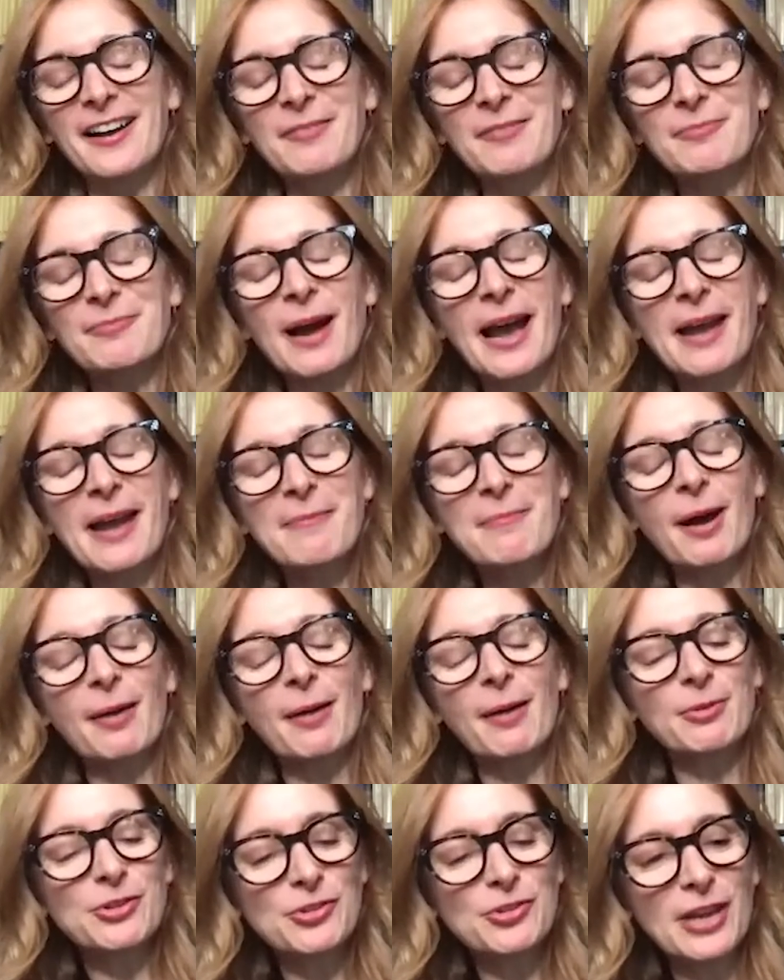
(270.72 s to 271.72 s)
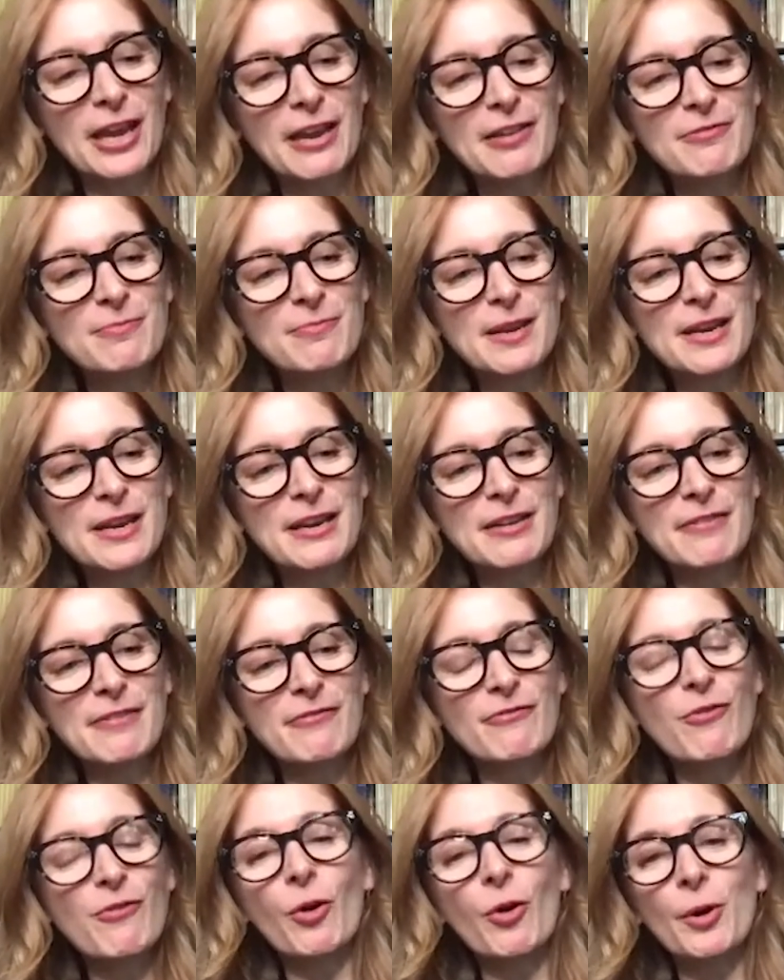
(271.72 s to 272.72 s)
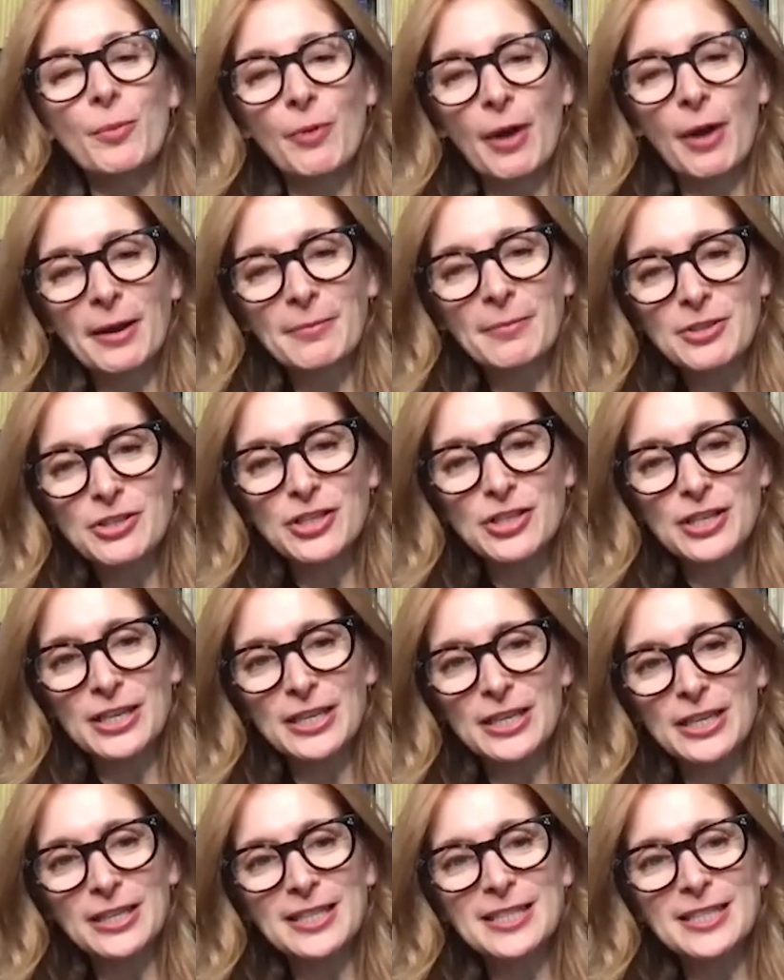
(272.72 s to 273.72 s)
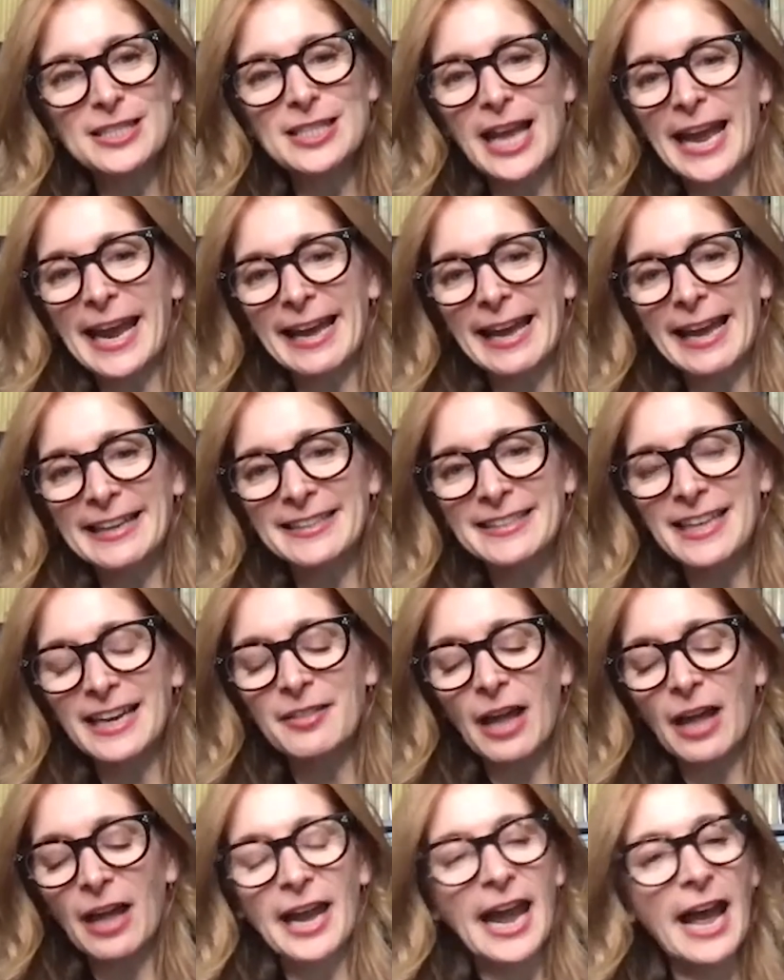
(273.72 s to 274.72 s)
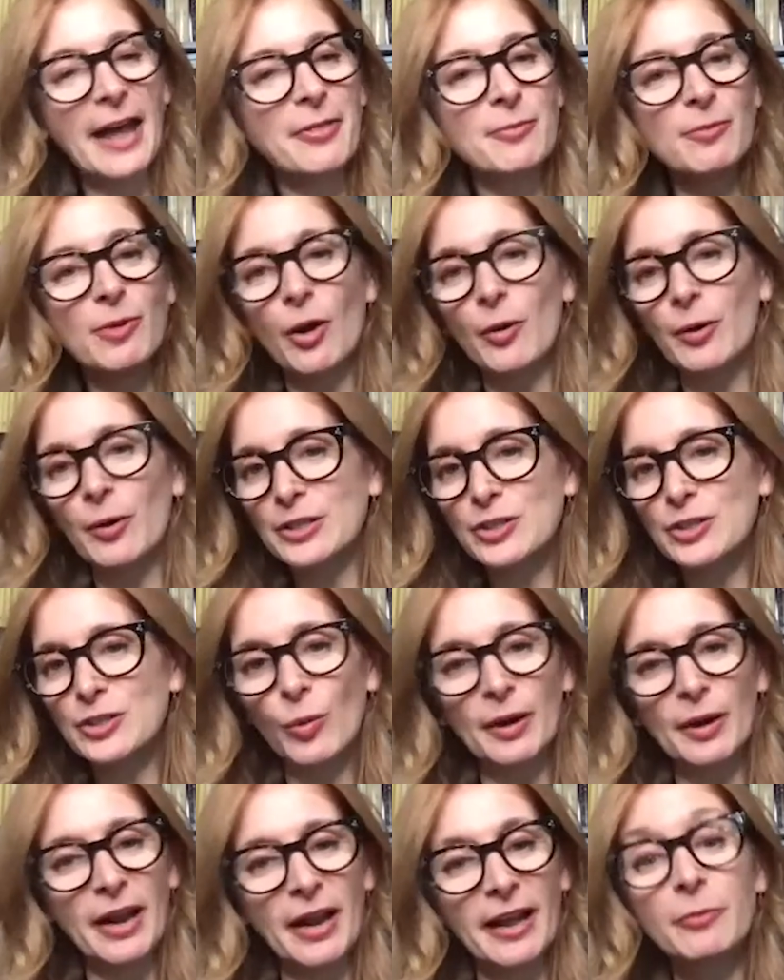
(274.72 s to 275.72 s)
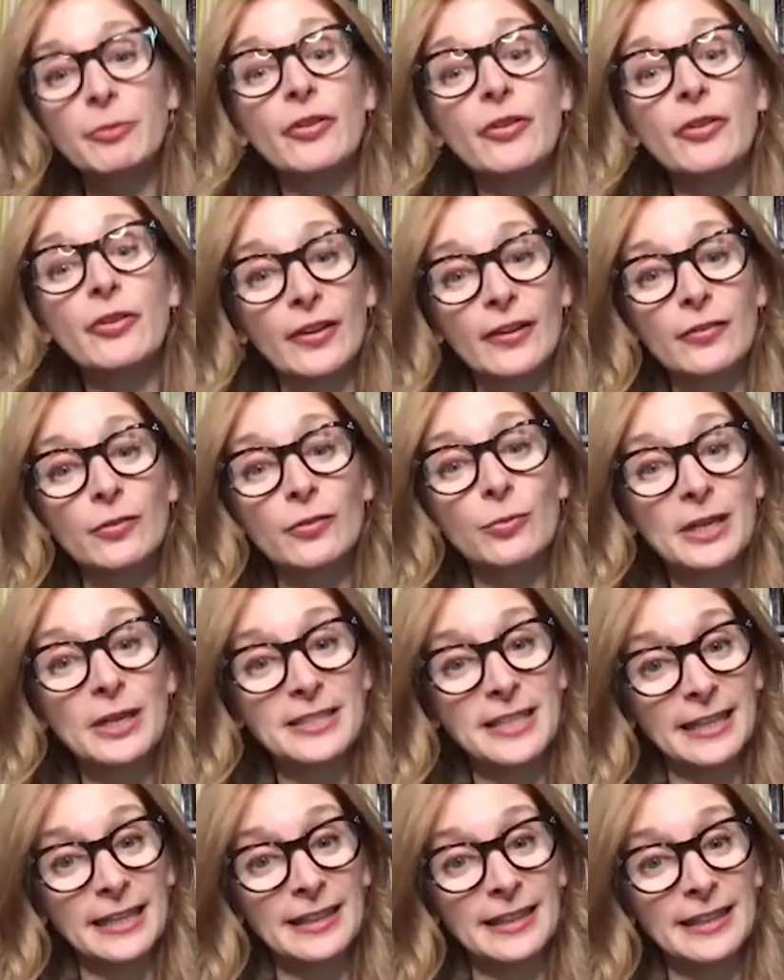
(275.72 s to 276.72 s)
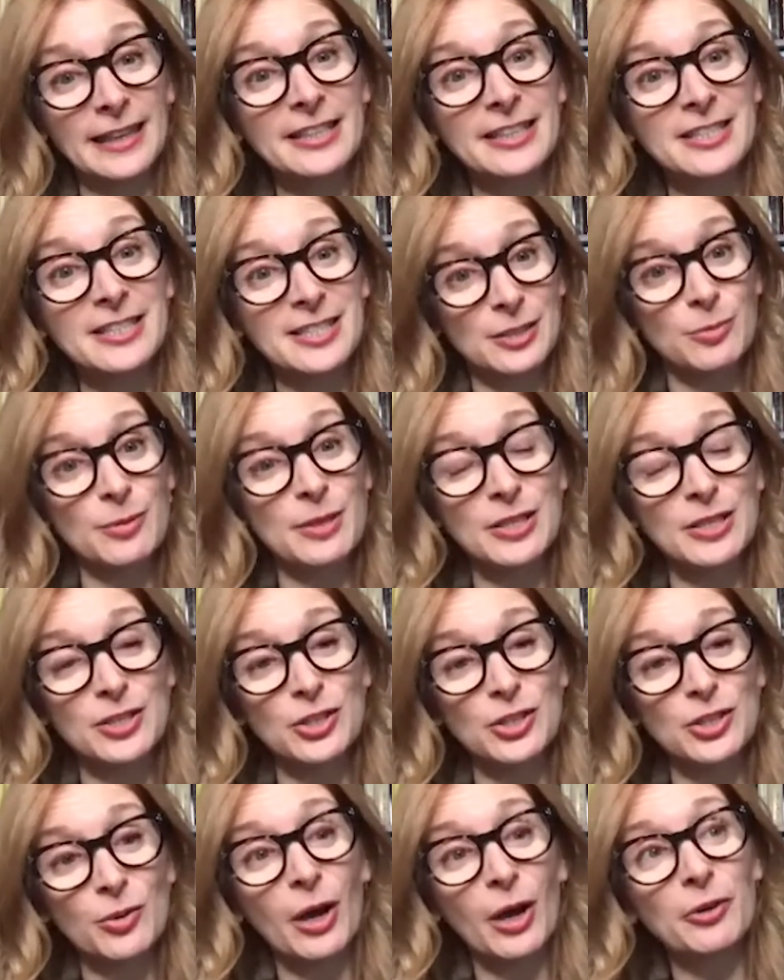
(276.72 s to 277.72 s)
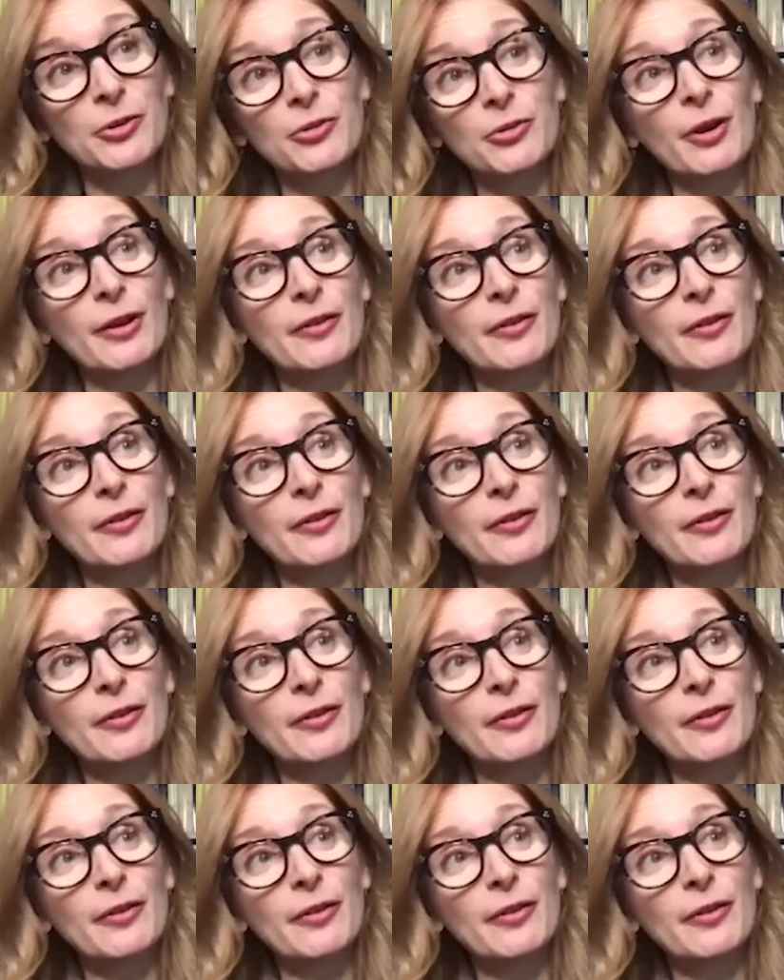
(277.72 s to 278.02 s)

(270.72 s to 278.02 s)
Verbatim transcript: my publisher gave me four bread machines and I had them going twenty, it was a six week deadline, six weeks to do one hundred